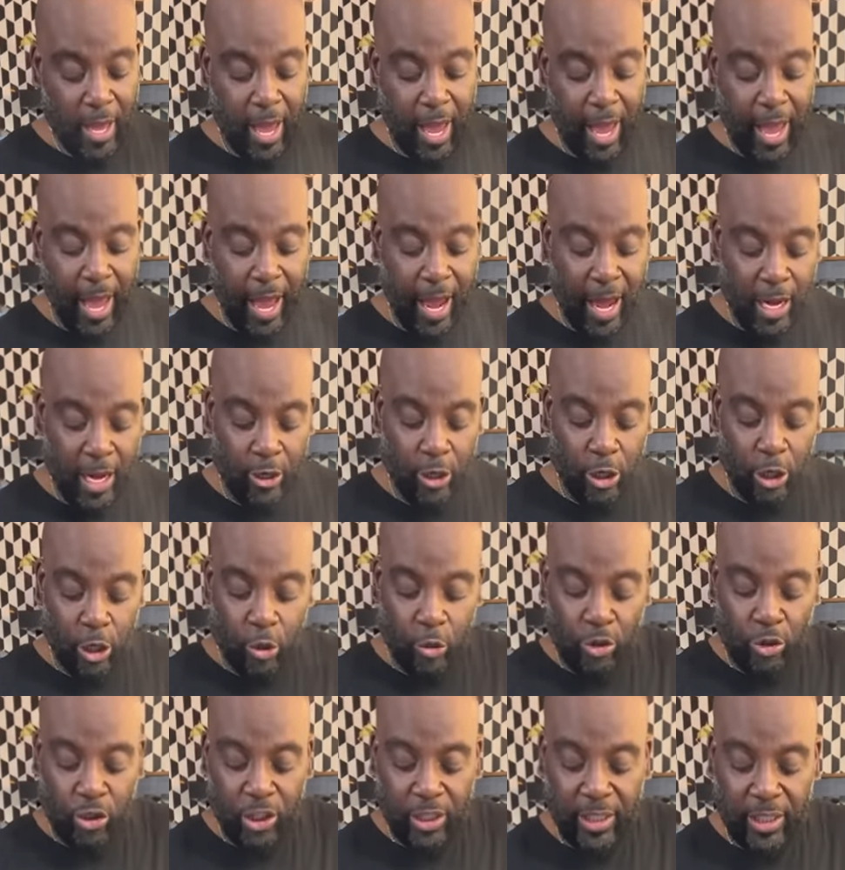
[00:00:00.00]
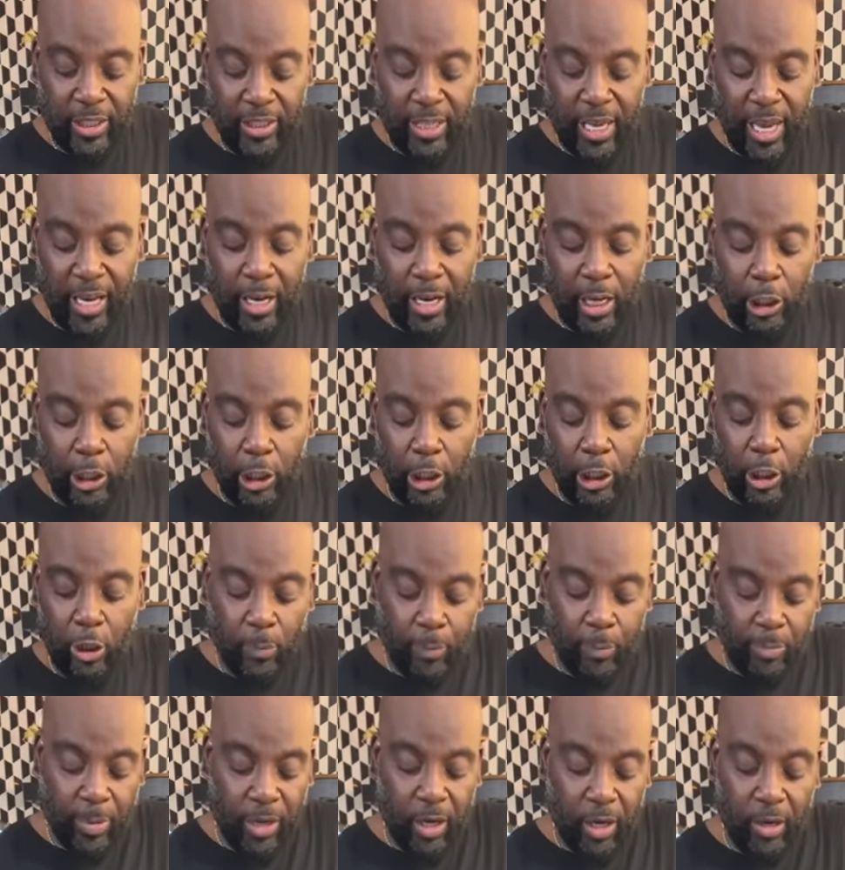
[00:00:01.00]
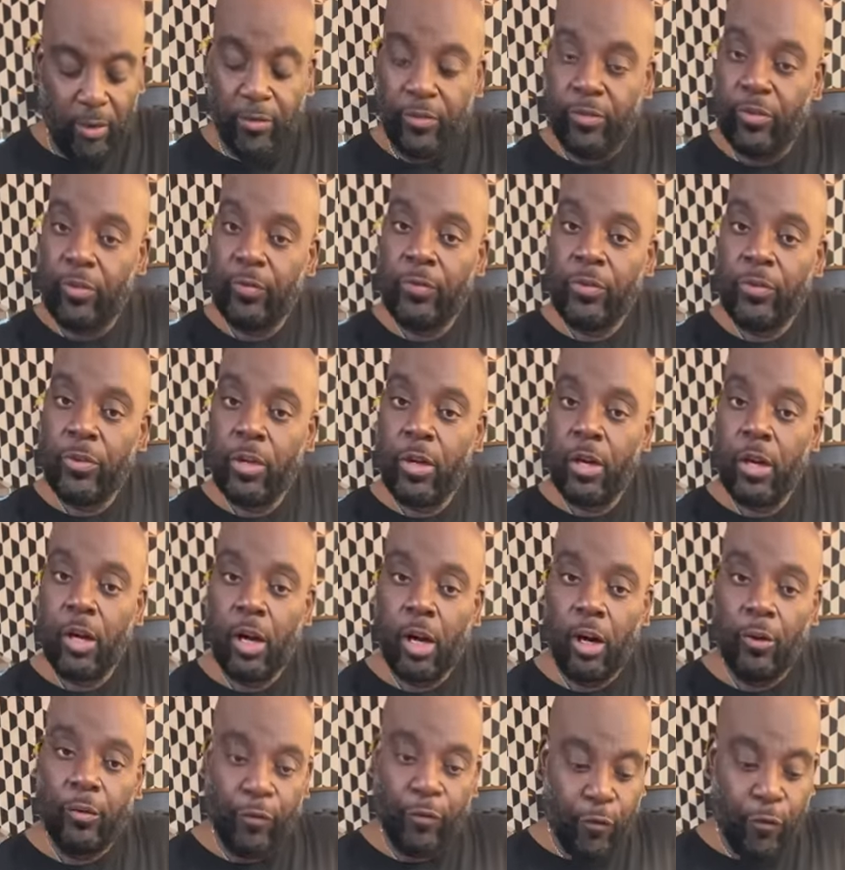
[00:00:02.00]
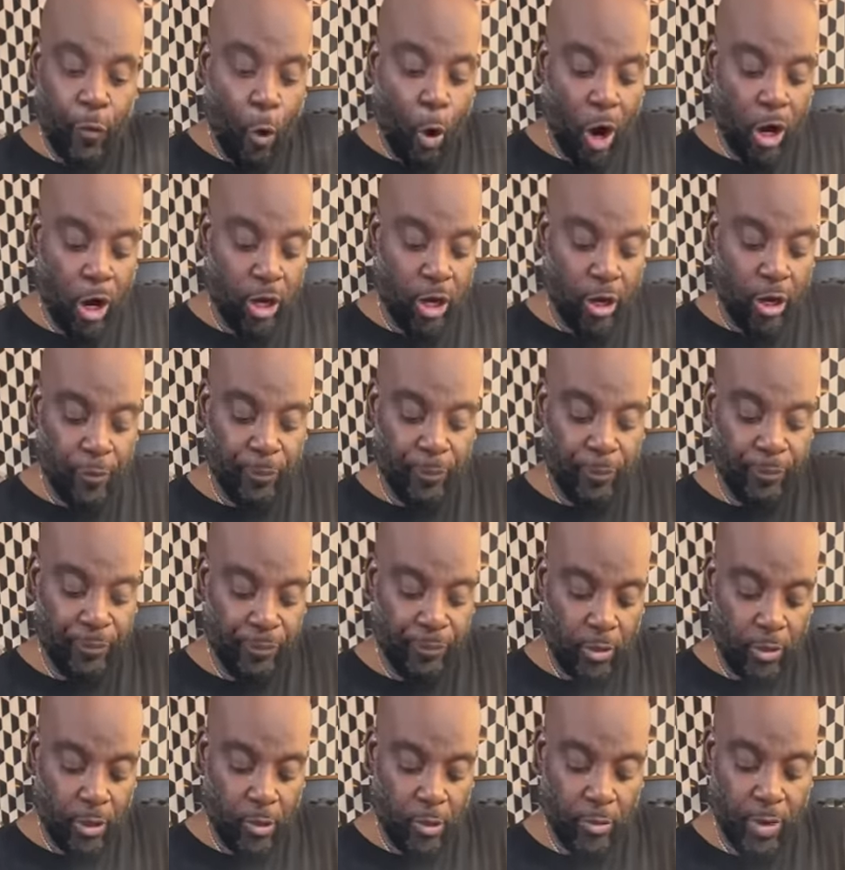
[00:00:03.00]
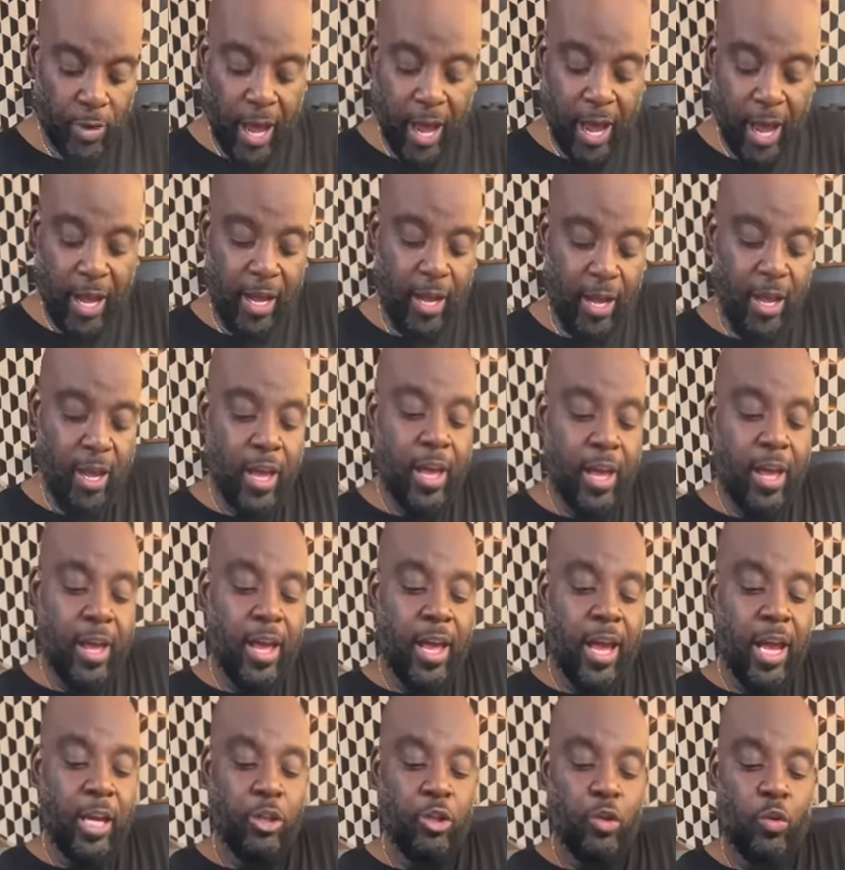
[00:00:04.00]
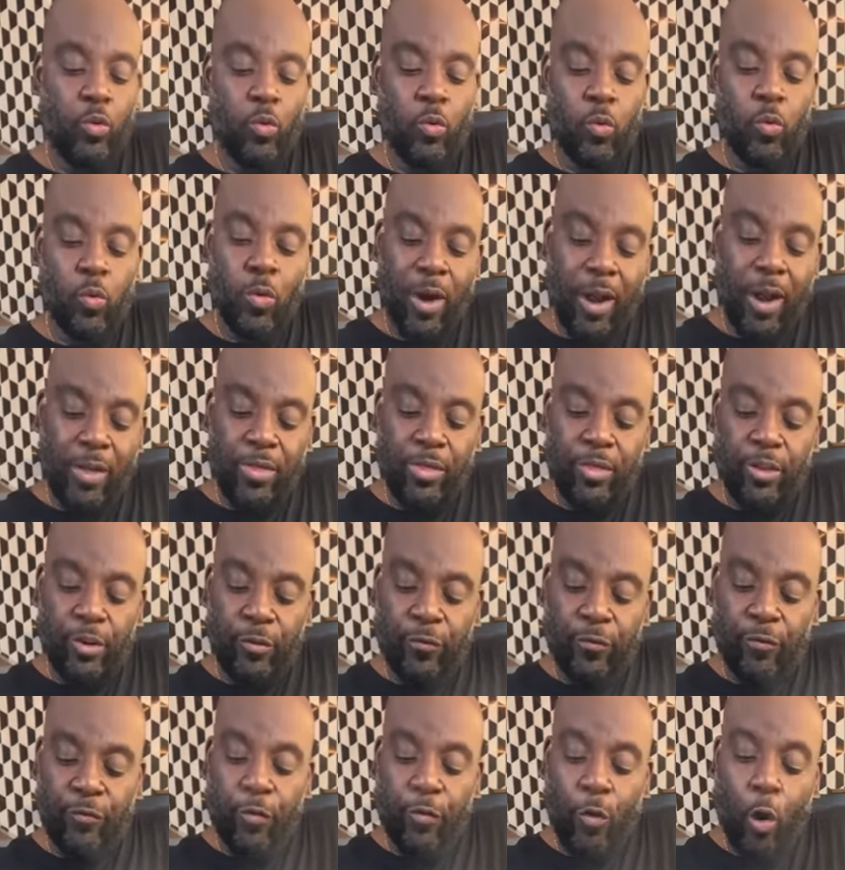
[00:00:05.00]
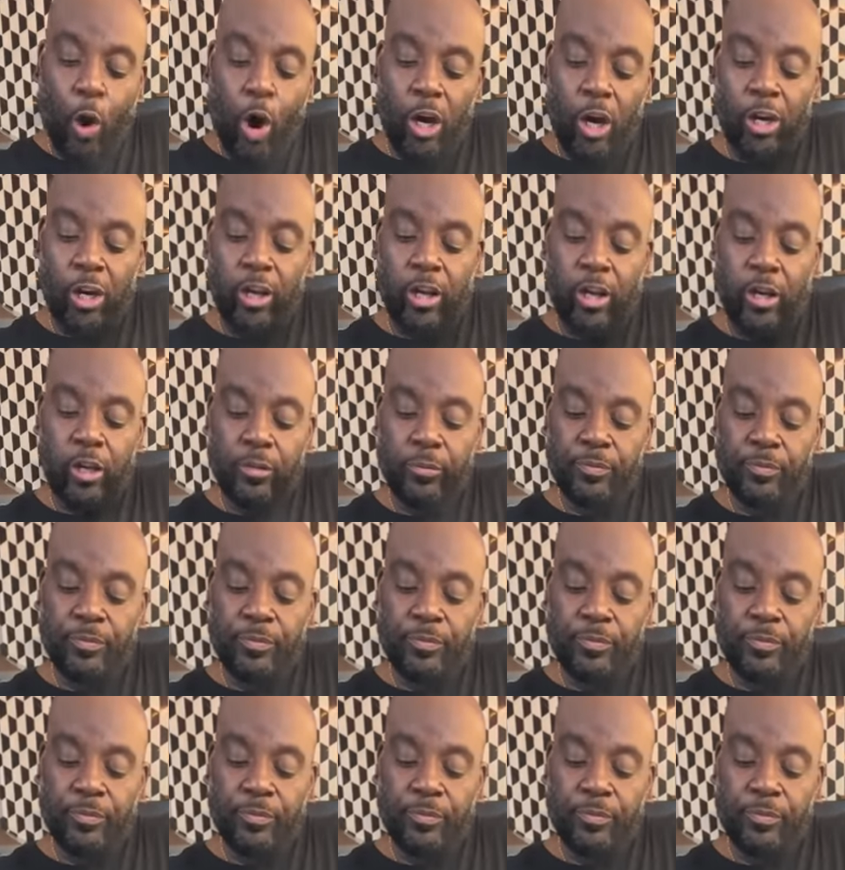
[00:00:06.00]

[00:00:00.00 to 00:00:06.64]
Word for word: And you just take a little bit of a fork, okay? And you run the fork